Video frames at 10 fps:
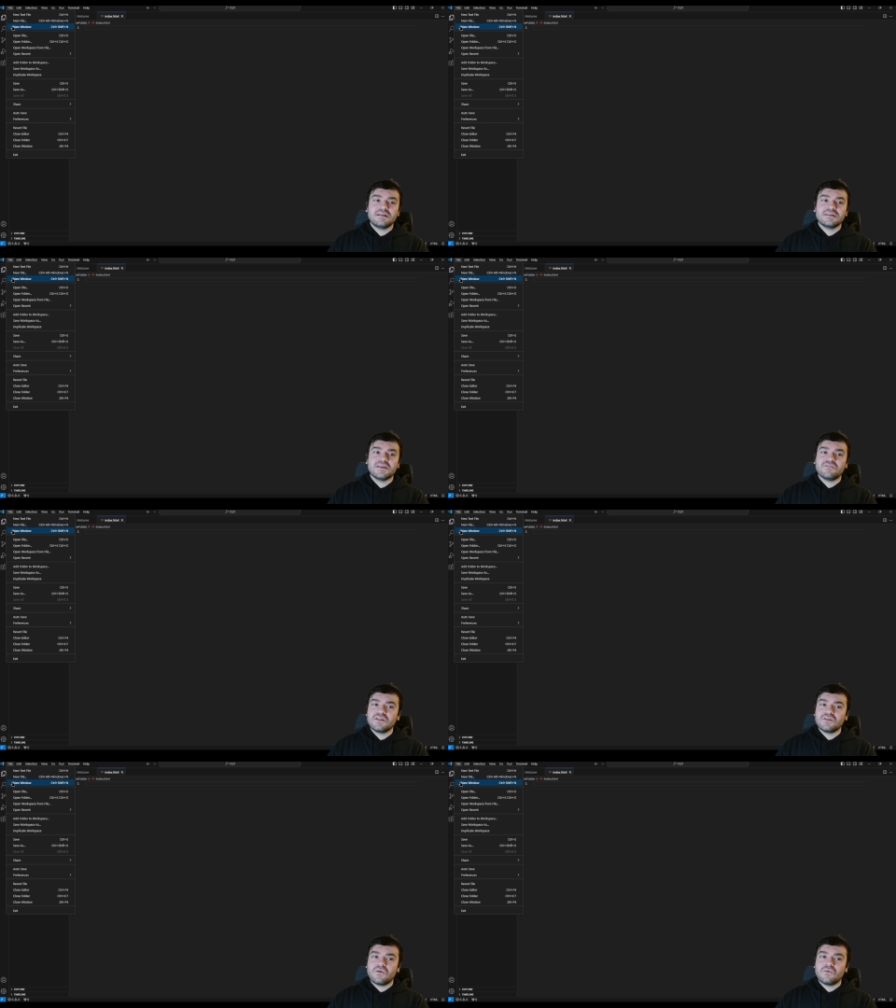new
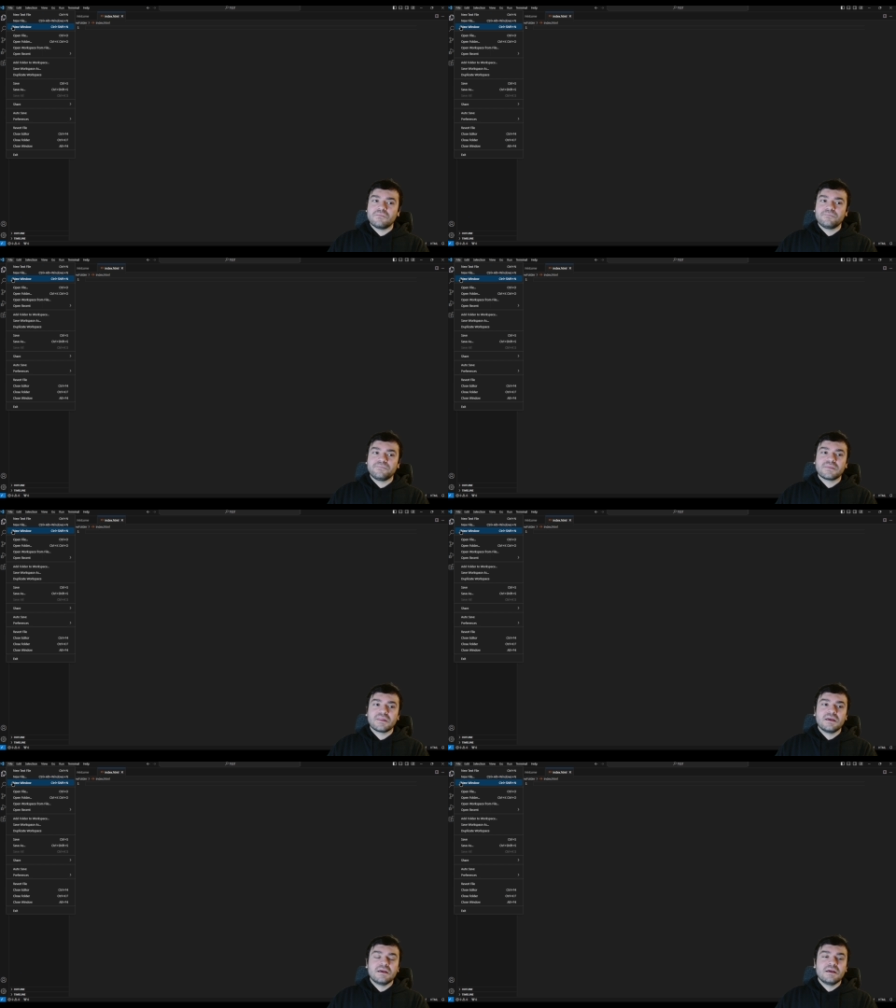window.
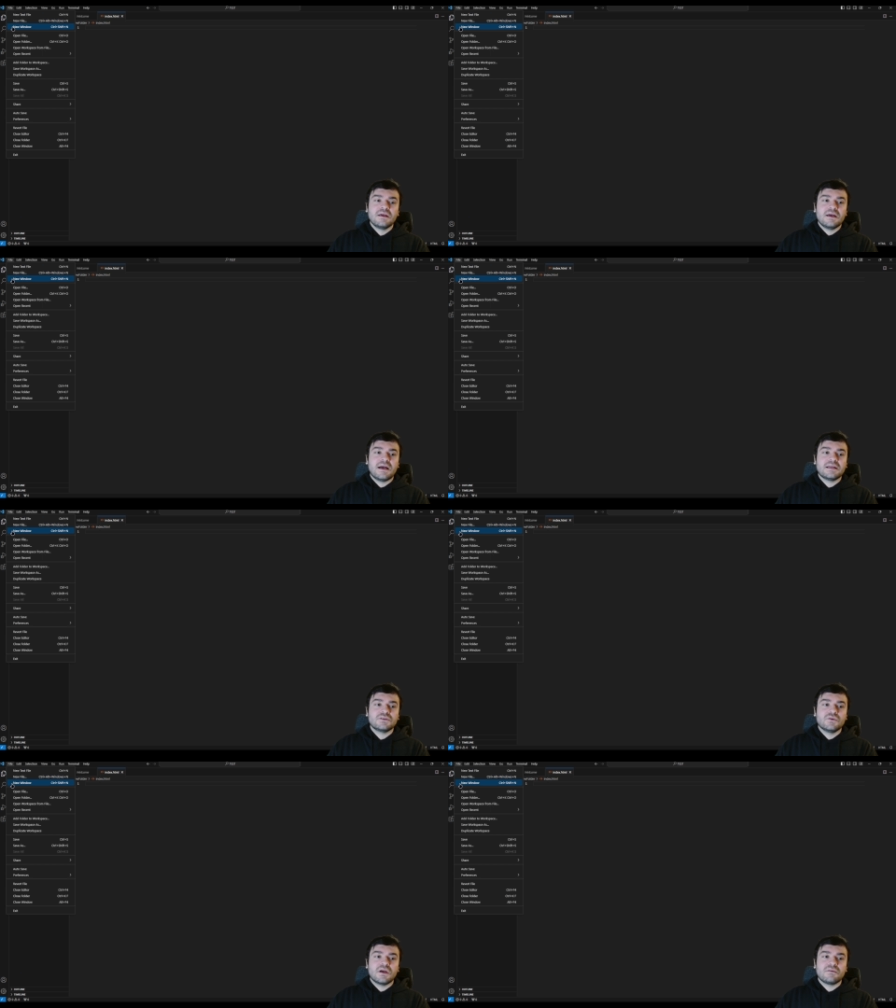And
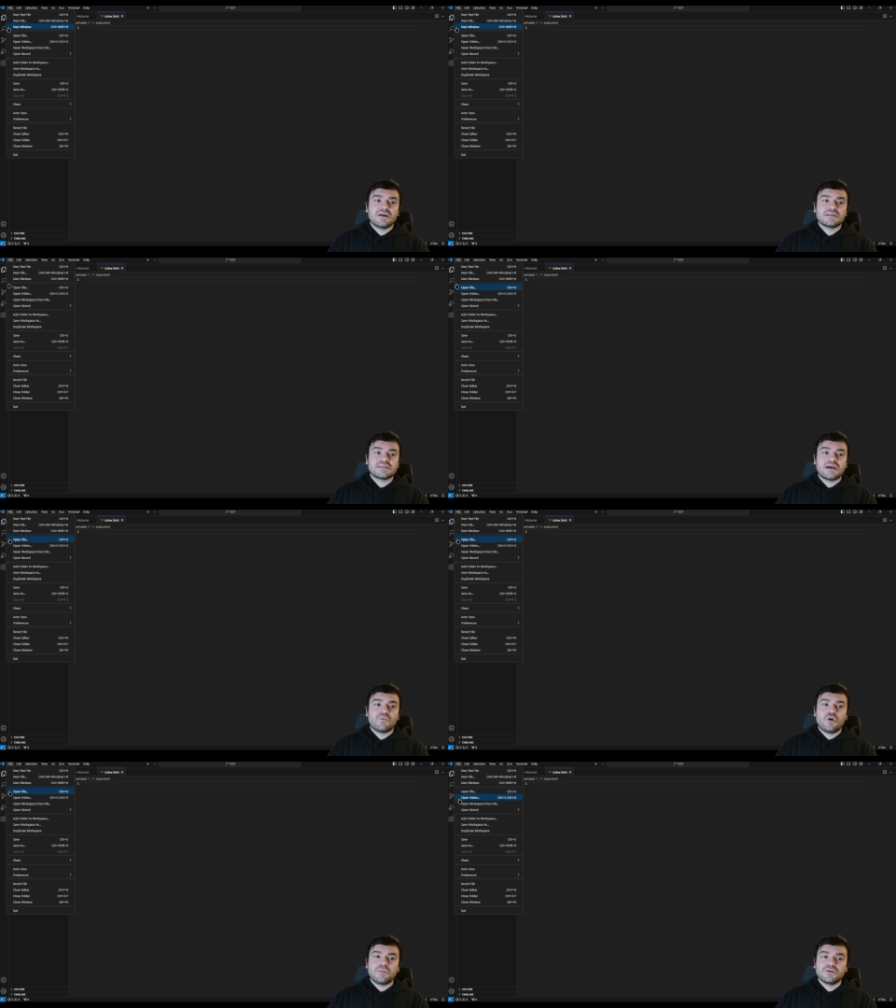you have got some
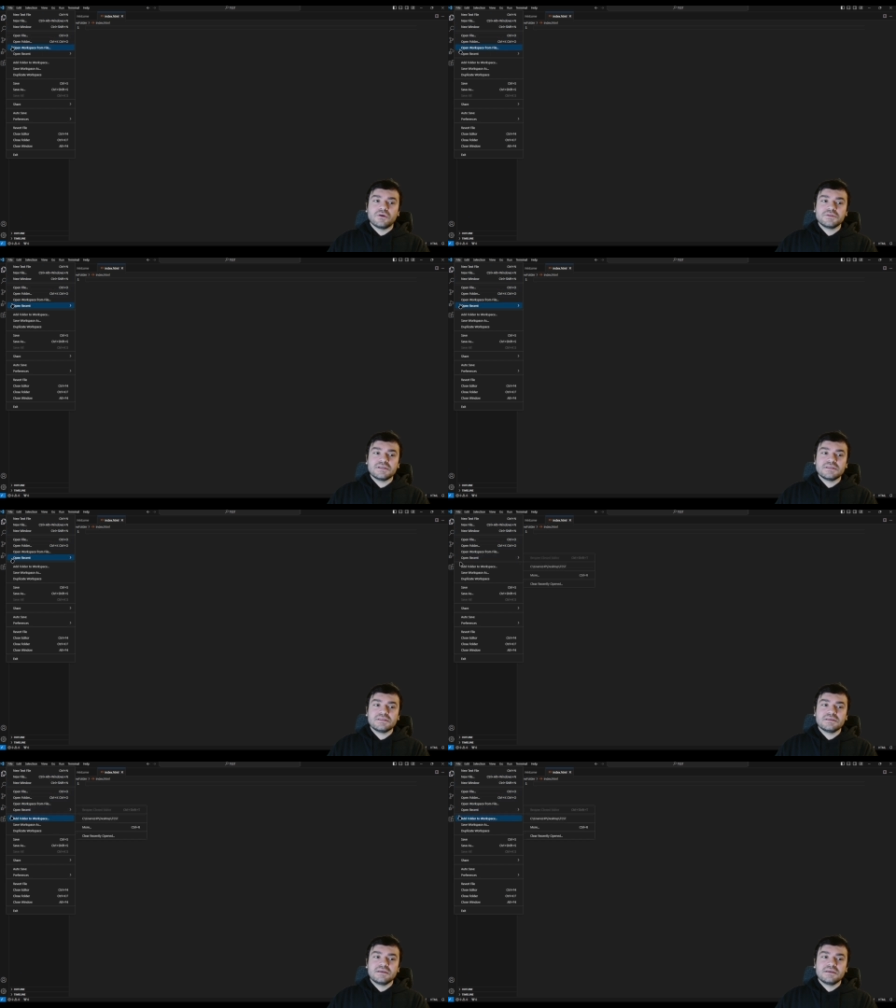open options.